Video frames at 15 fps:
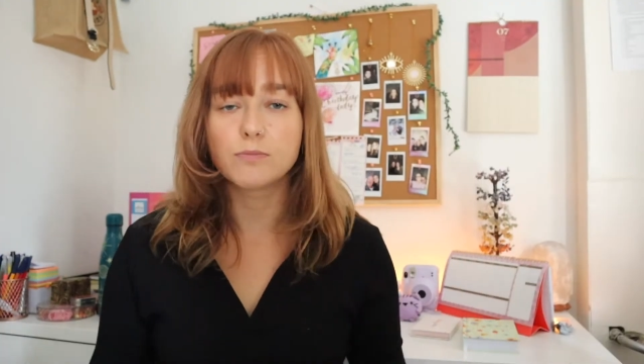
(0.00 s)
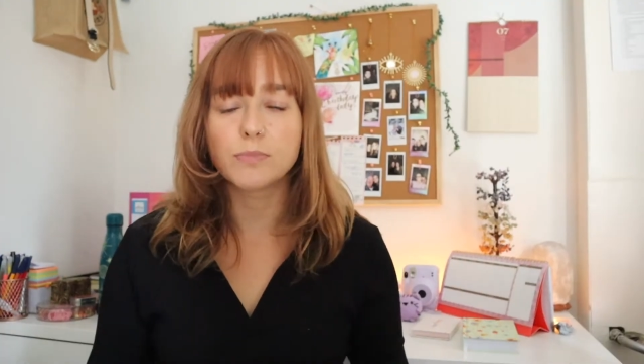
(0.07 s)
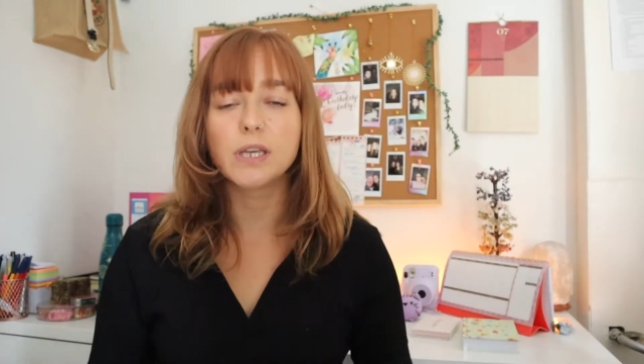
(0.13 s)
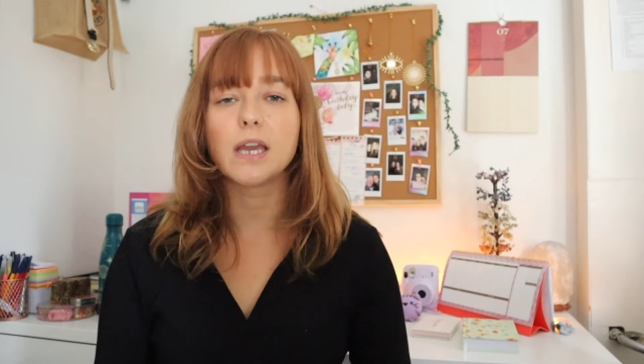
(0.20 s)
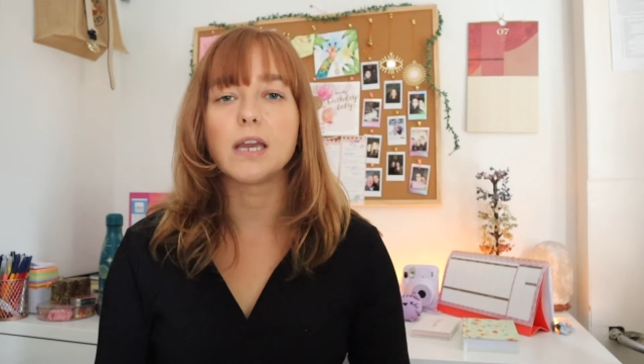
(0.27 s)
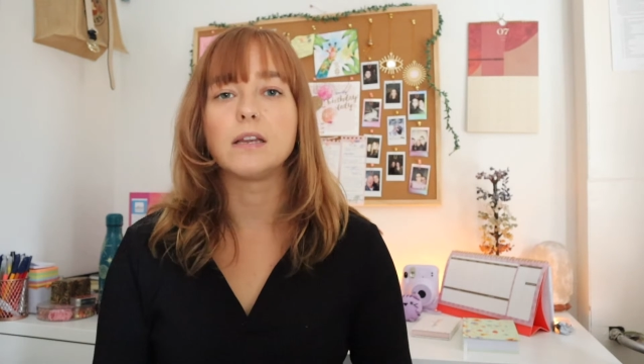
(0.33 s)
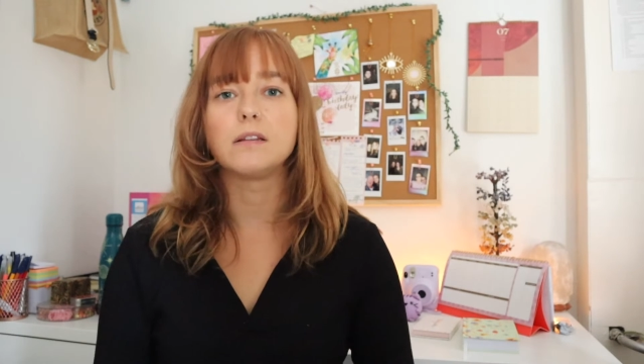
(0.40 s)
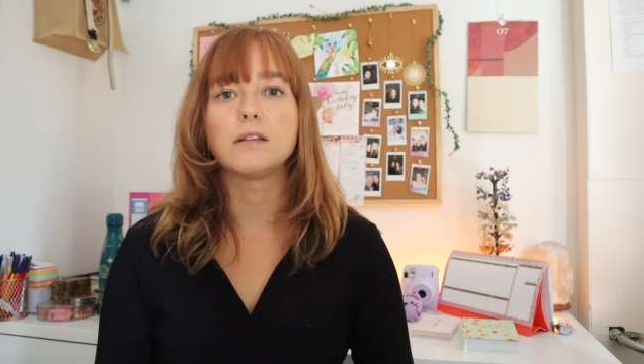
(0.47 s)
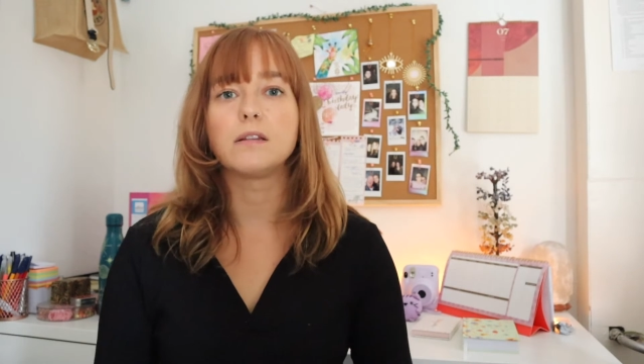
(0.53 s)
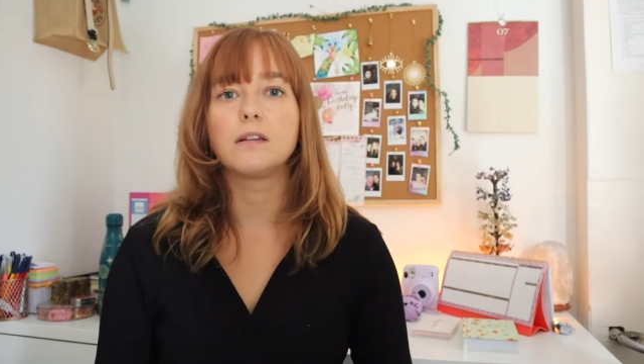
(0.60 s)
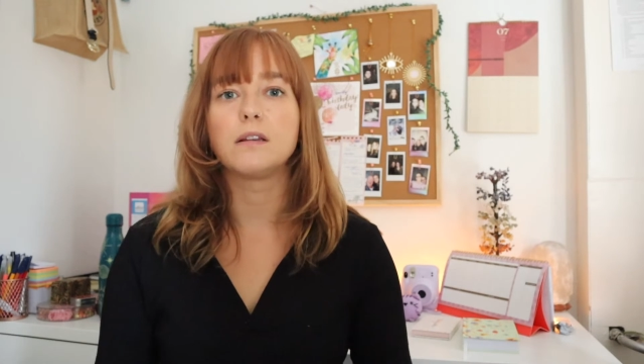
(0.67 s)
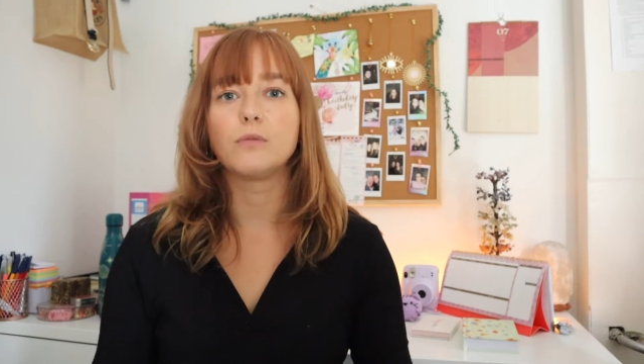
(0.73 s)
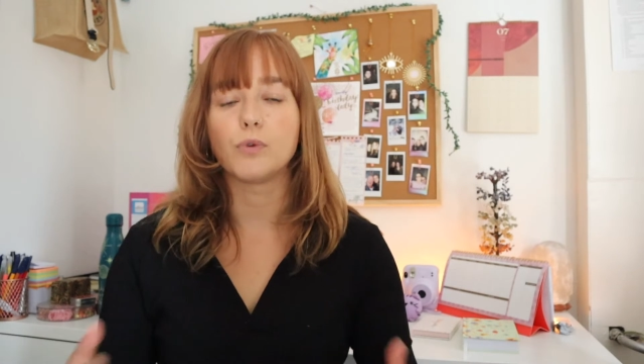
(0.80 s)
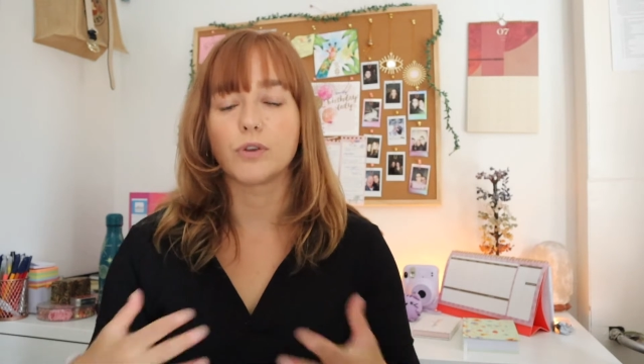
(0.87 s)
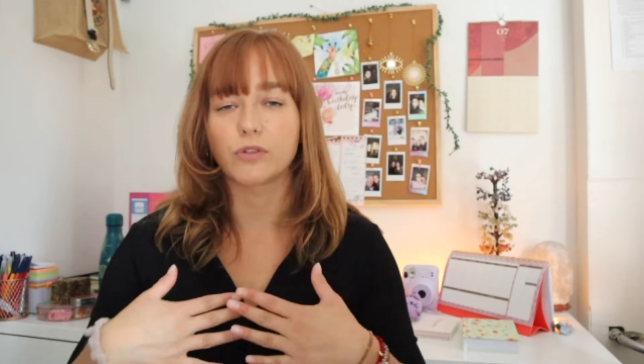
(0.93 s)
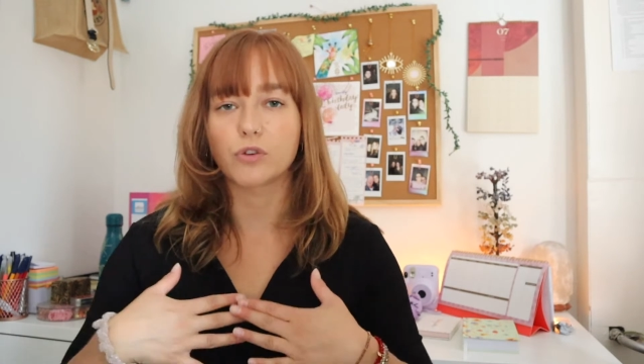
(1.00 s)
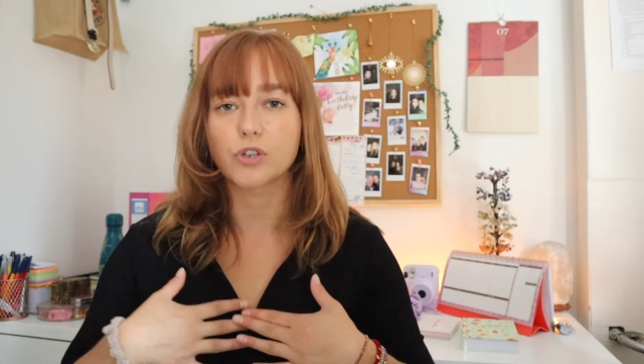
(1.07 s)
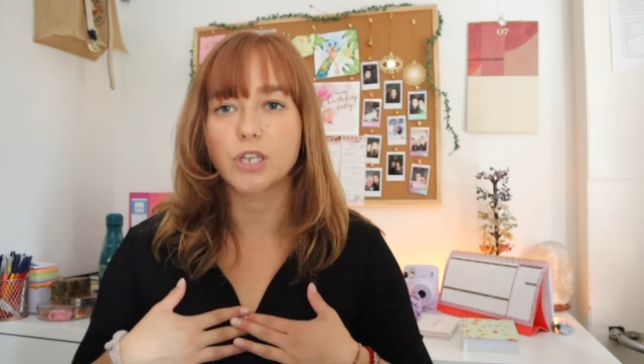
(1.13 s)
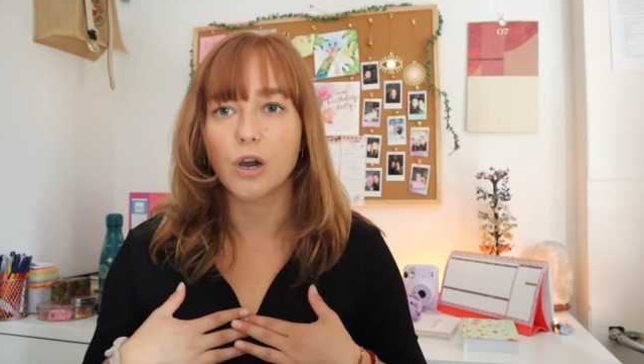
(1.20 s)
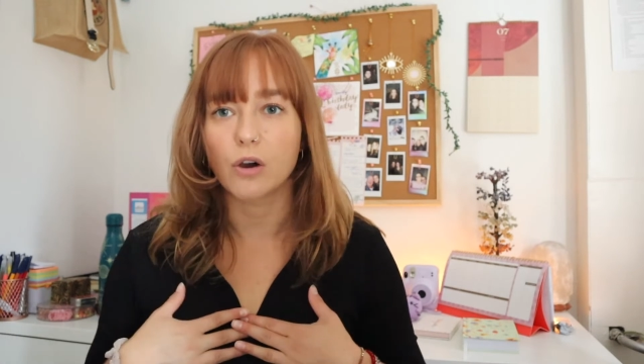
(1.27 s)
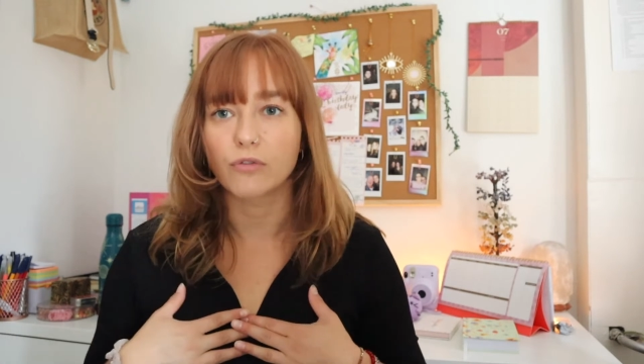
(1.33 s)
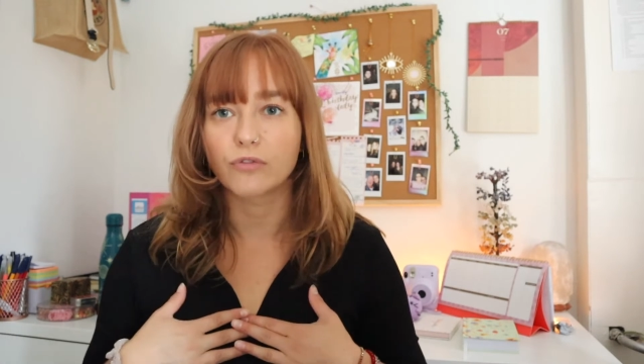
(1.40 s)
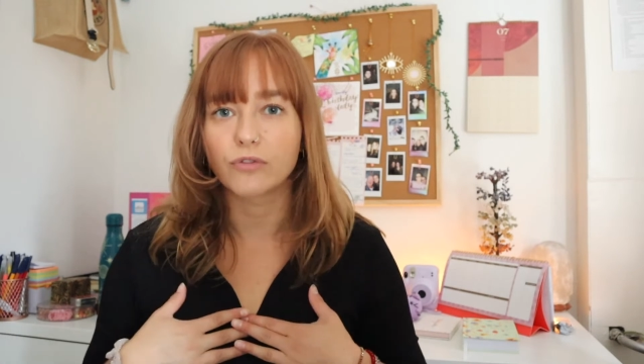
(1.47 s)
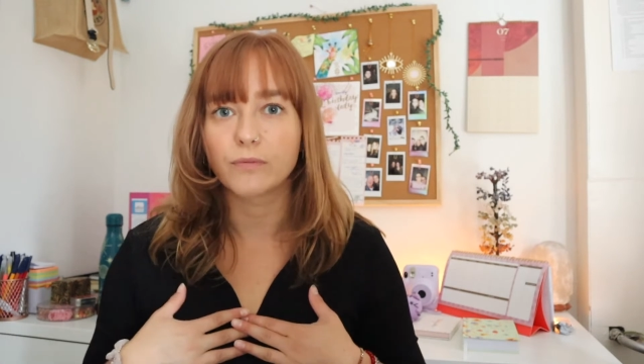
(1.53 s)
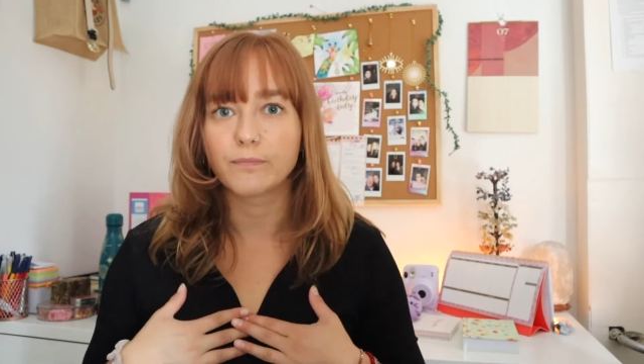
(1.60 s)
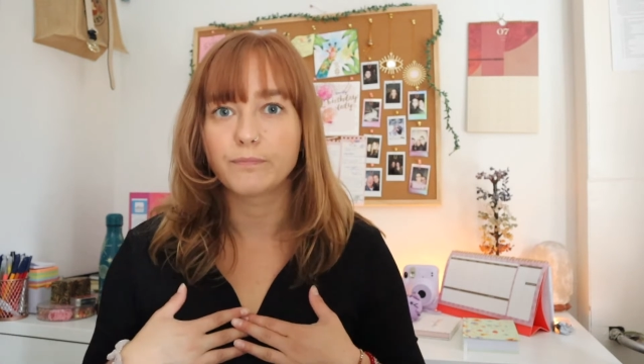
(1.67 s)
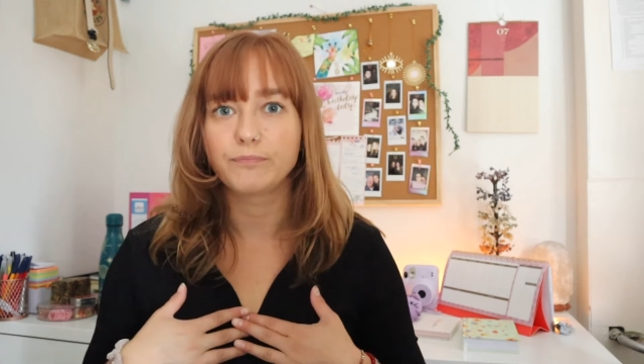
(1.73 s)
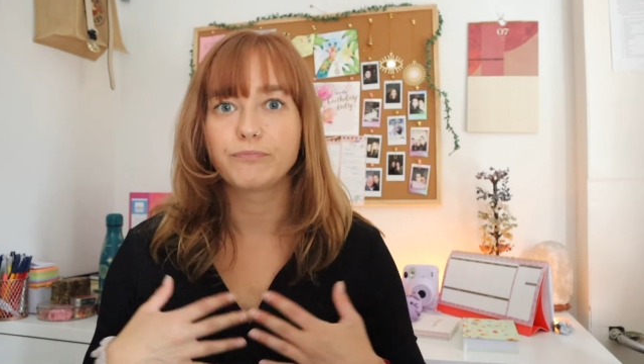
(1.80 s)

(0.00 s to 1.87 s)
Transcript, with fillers: begin with yourself.